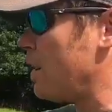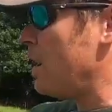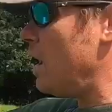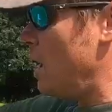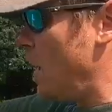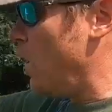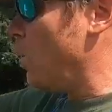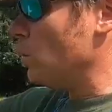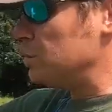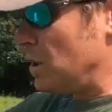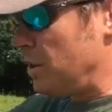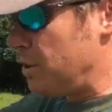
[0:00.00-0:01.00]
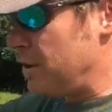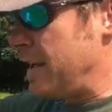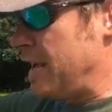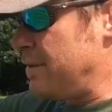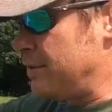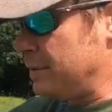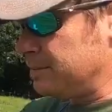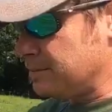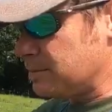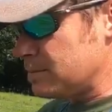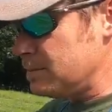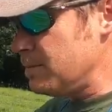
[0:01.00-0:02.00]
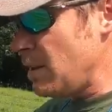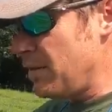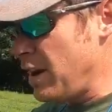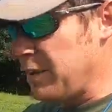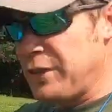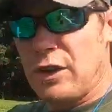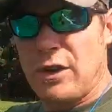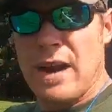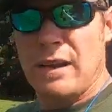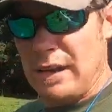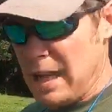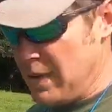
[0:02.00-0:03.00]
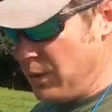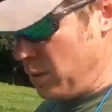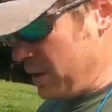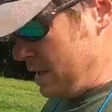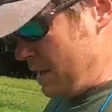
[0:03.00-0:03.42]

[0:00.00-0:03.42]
holds underneath there at the ground level